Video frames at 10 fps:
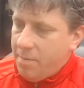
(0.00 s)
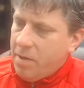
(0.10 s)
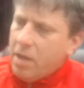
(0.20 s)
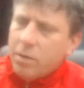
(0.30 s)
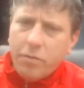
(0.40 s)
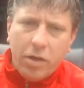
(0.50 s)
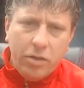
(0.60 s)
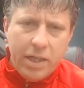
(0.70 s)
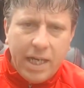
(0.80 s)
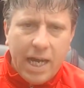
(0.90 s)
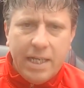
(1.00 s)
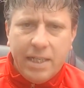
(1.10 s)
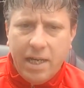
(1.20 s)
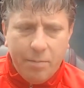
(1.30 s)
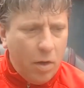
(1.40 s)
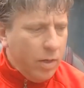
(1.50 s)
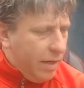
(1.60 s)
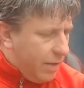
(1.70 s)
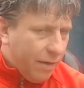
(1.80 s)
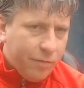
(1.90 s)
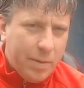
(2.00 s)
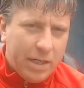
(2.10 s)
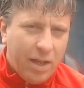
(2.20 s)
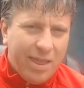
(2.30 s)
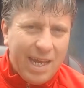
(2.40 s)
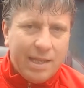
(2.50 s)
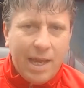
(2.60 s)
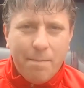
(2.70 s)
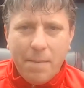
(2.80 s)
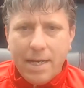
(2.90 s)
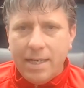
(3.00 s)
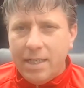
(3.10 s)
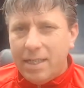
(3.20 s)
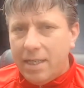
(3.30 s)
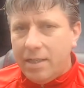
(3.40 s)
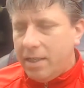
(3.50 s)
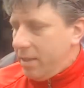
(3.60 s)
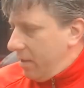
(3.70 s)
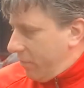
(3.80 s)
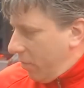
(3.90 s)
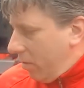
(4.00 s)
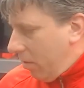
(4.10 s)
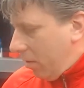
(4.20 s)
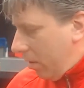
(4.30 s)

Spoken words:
we've got another case here, but I'll leave that for a minute because I think they're mainly C64.